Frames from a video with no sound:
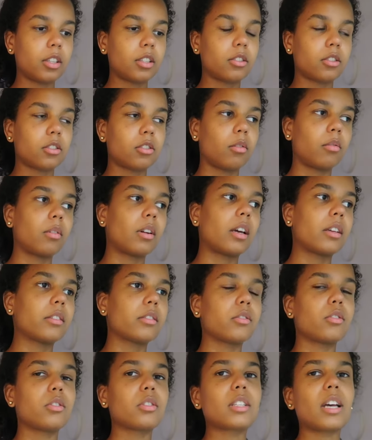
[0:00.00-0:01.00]
it's so
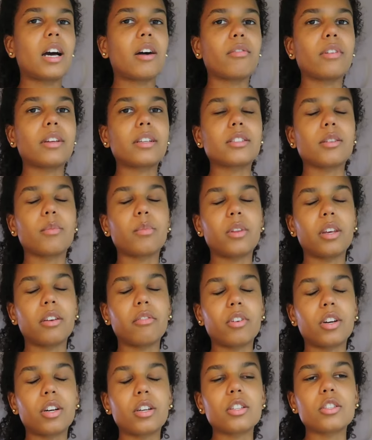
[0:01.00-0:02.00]
nice to just have like something
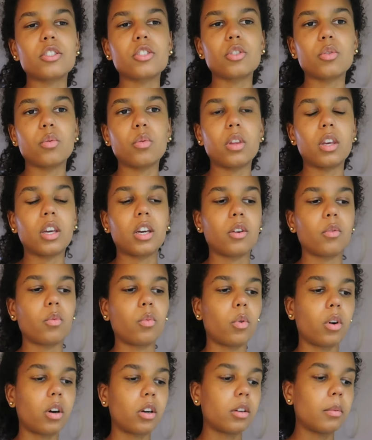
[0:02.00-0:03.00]
very soothing
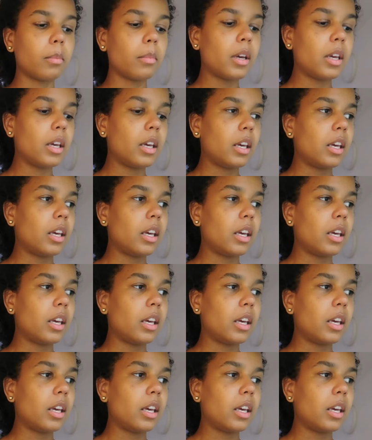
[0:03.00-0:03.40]
and warm.